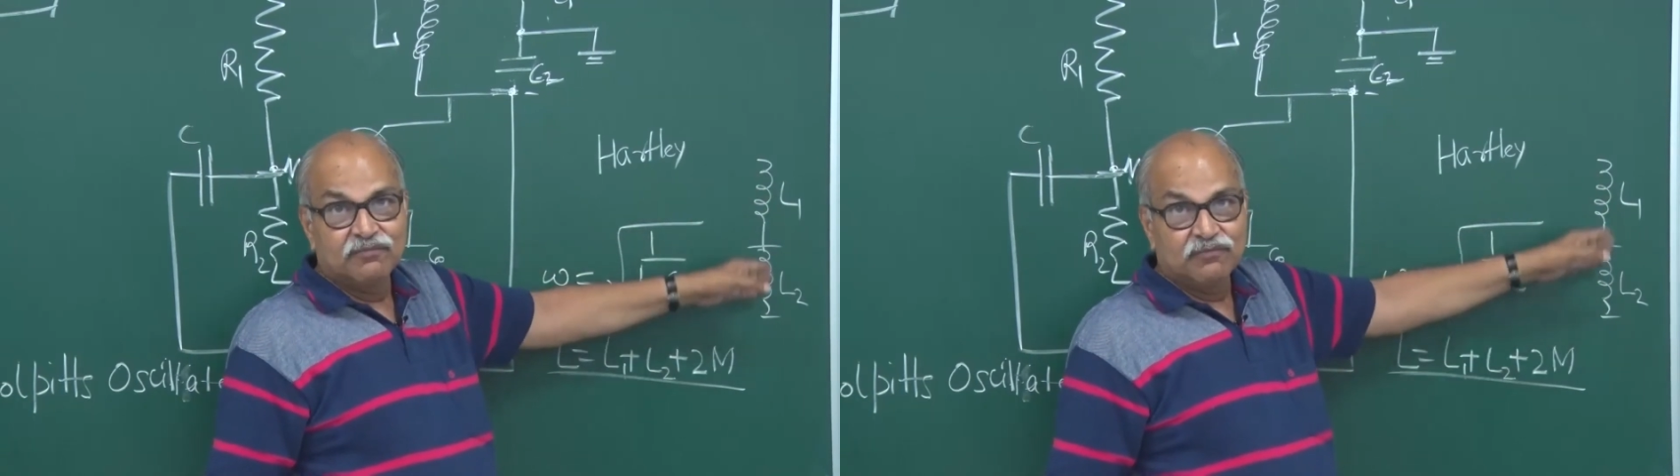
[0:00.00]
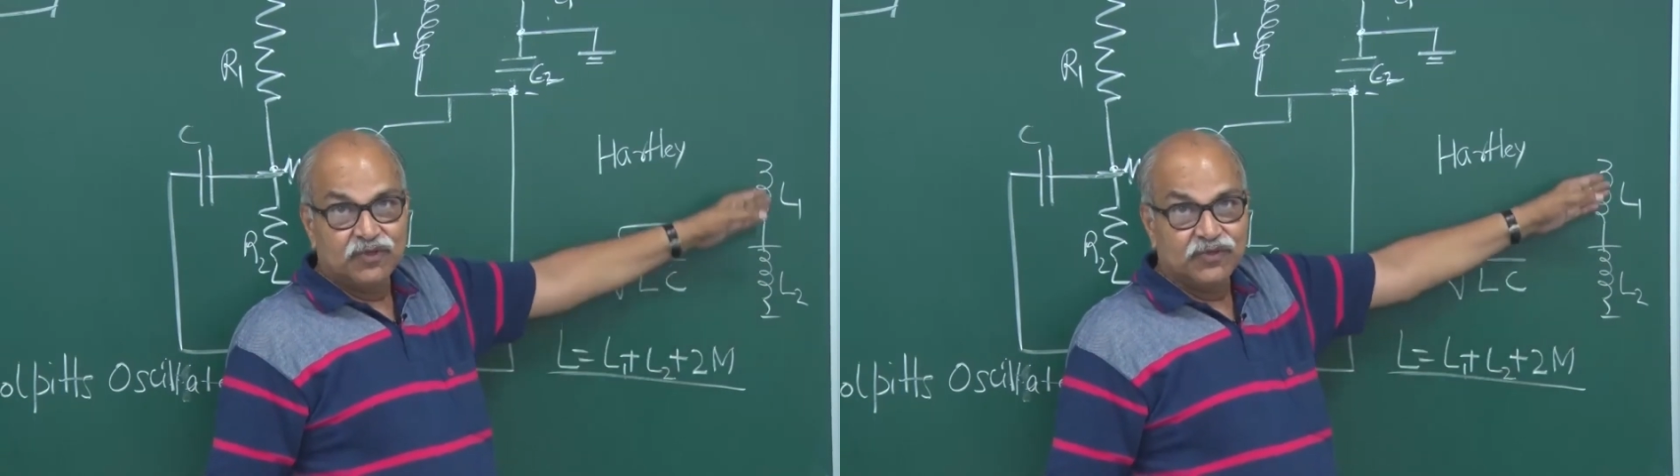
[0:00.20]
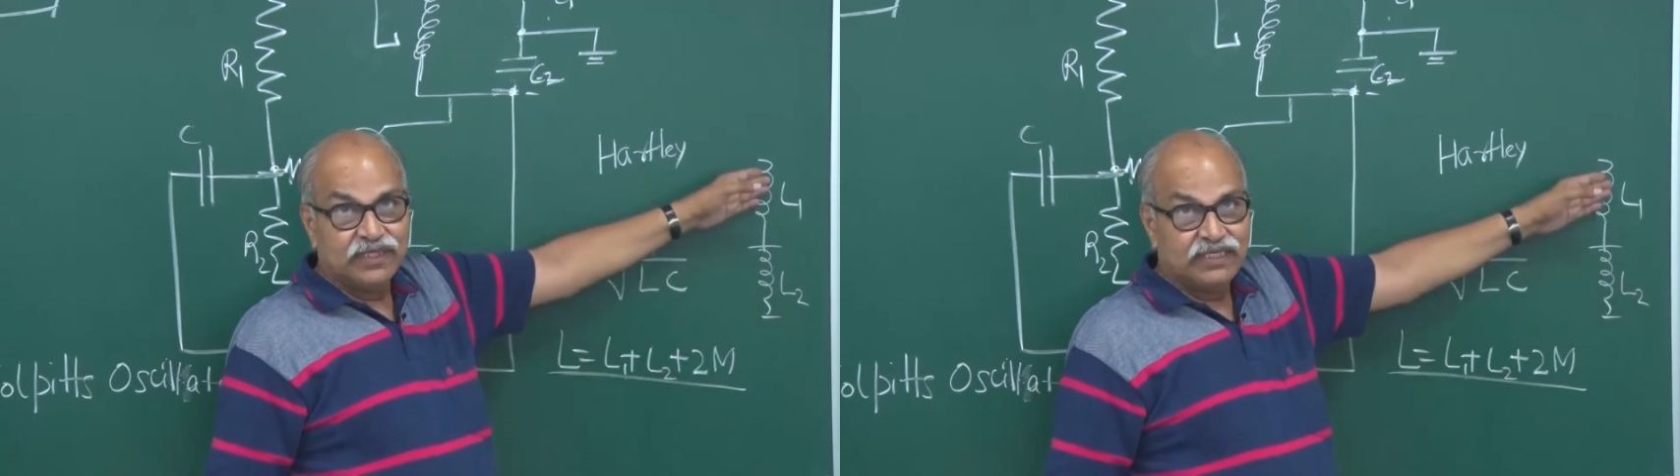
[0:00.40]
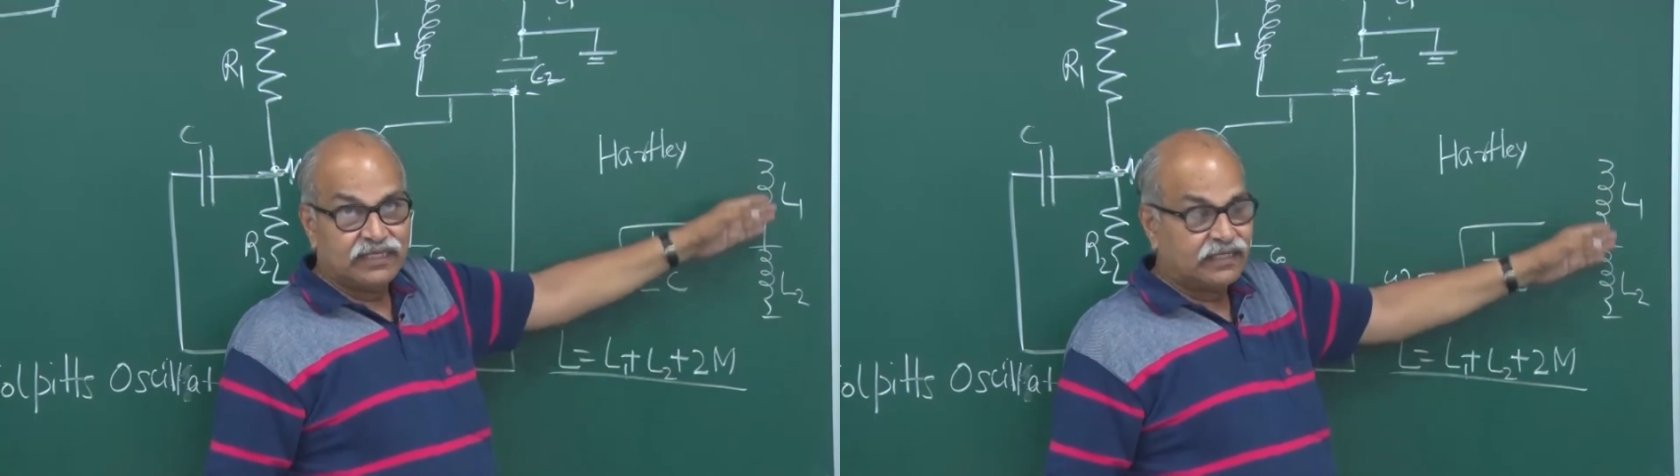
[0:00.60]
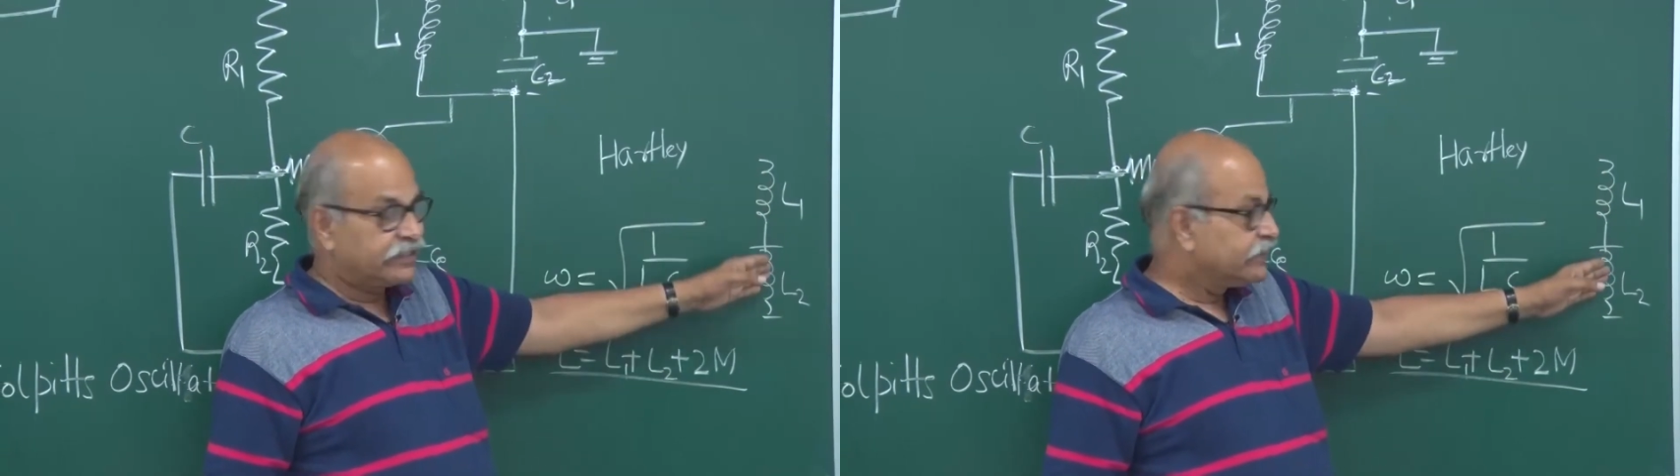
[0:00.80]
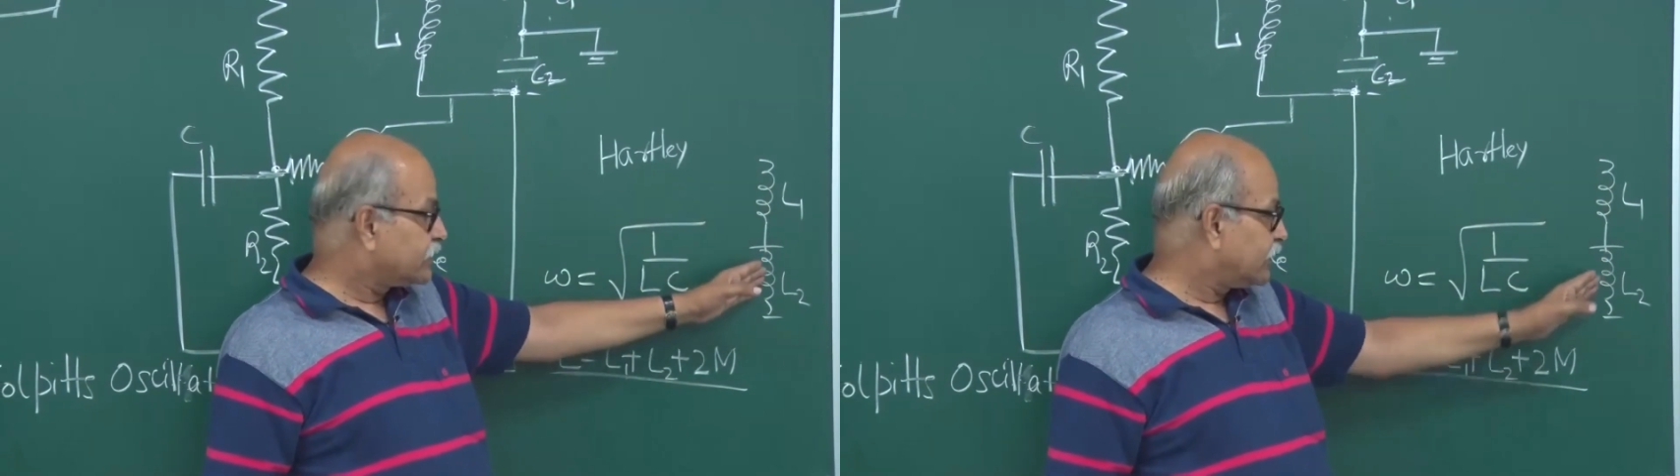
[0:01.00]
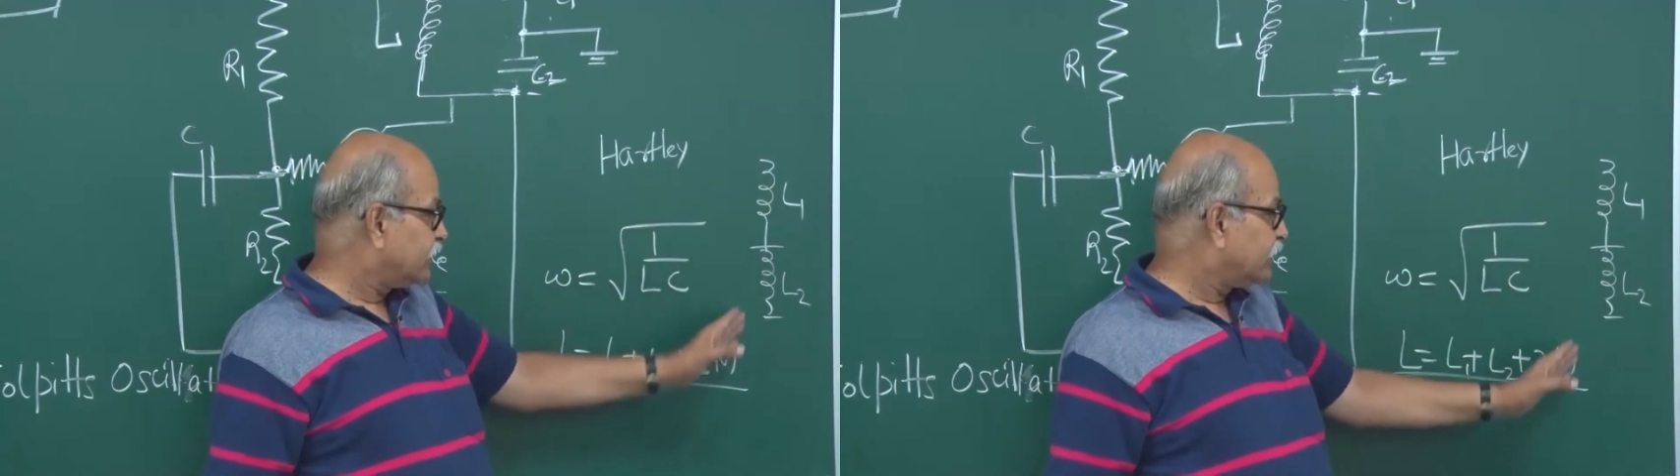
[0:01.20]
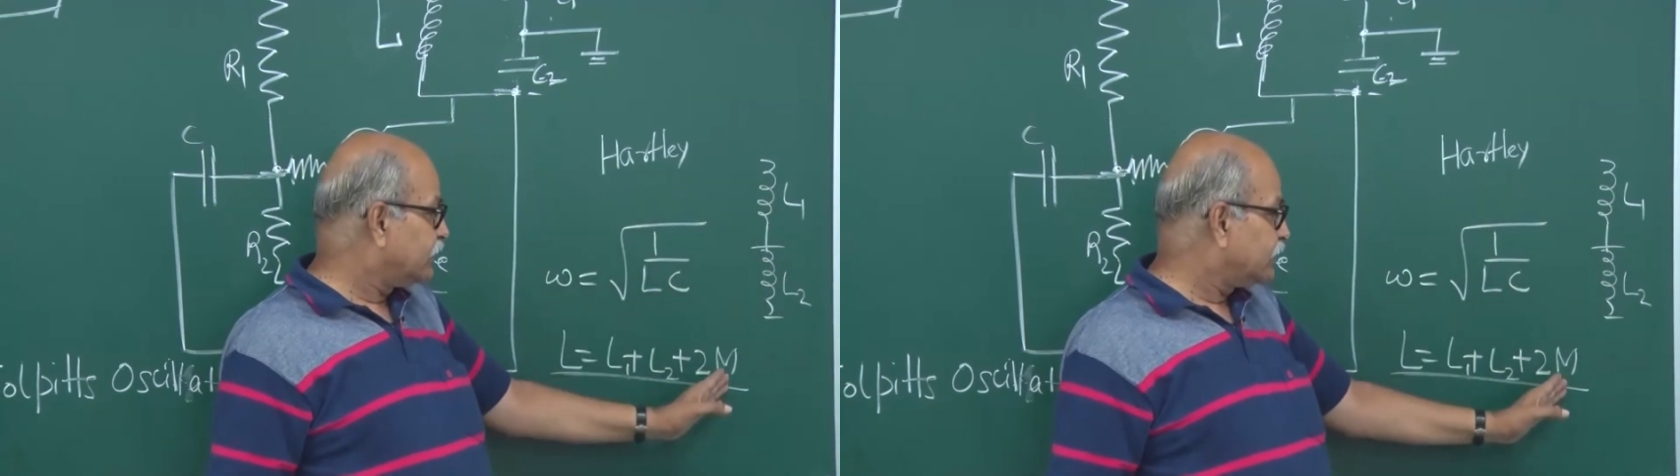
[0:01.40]
mutual inductance,
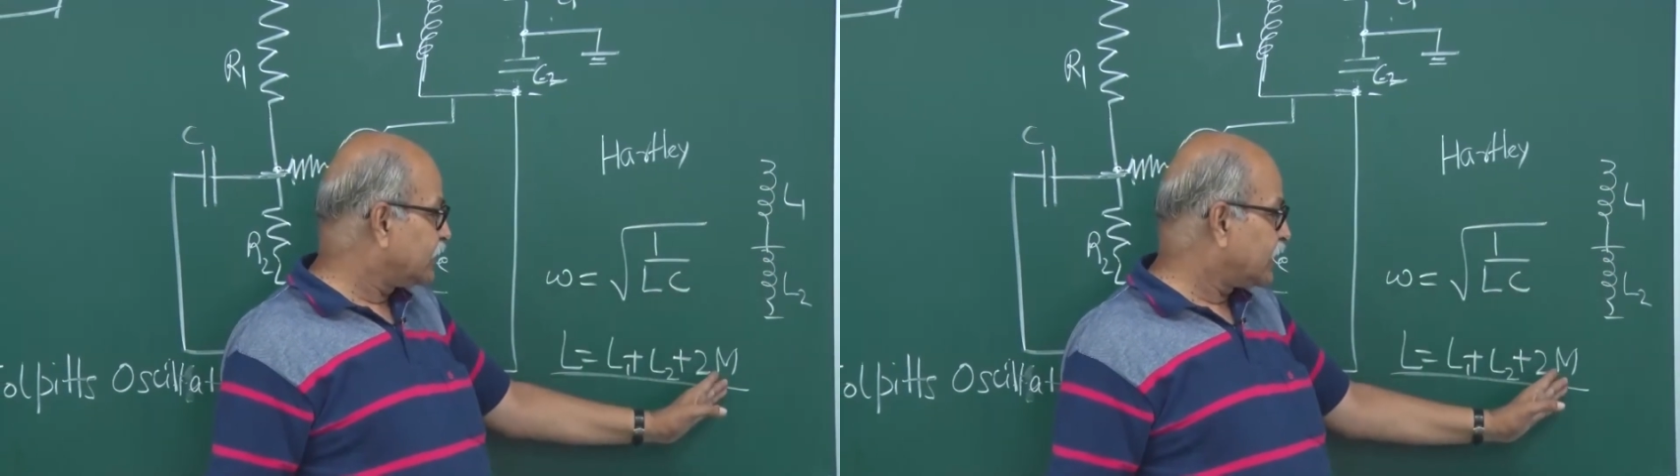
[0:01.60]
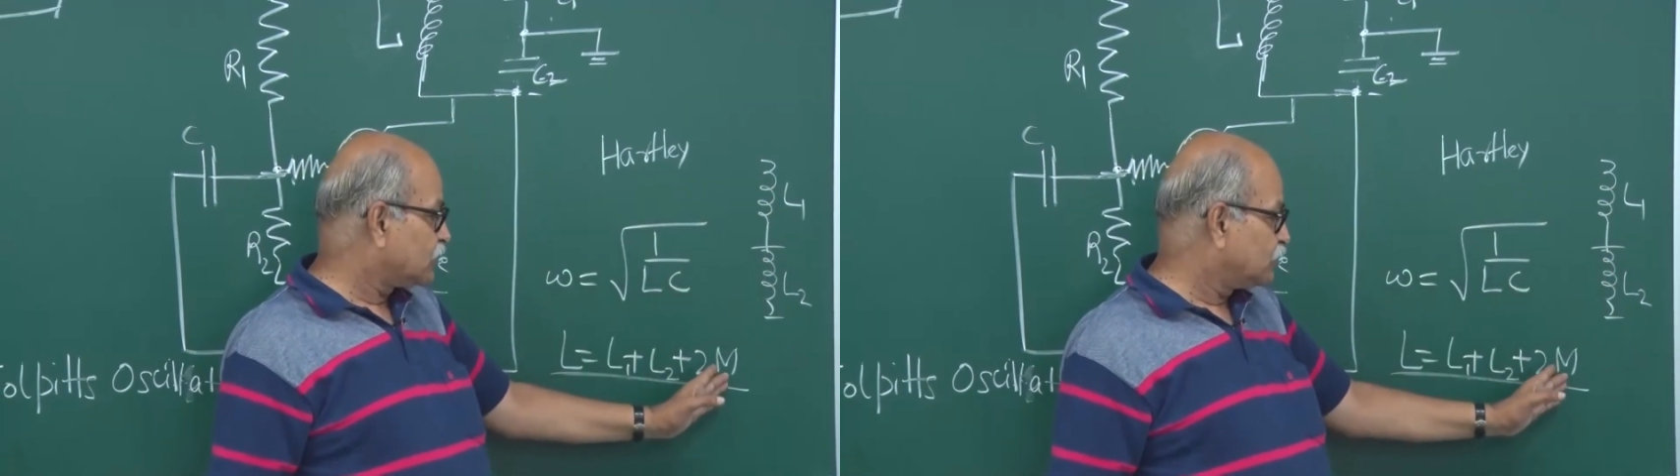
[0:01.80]
and then this